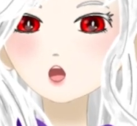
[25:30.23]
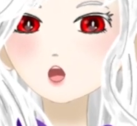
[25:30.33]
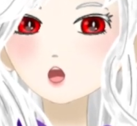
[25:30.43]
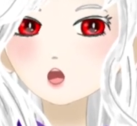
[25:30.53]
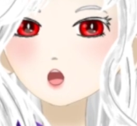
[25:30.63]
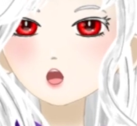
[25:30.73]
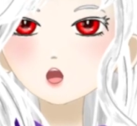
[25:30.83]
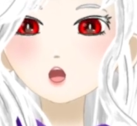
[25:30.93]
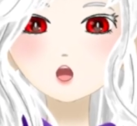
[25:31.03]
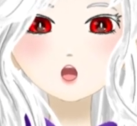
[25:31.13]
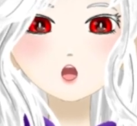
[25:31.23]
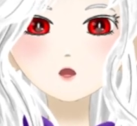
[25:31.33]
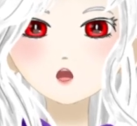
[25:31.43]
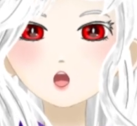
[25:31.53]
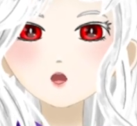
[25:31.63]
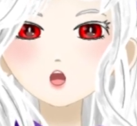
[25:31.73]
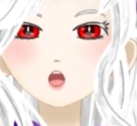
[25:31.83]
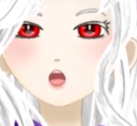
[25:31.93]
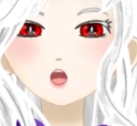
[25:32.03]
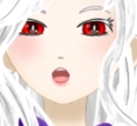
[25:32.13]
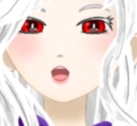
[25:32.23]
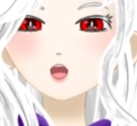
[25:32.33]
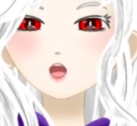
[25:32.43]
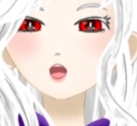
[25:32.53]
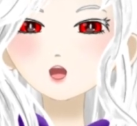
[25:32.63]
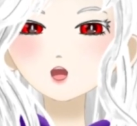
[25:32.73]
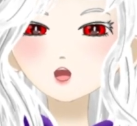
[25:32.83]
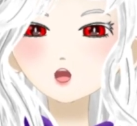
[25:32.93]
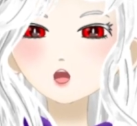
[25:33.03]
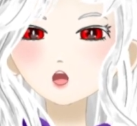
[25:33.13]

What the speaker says: You can hear one of my songs that I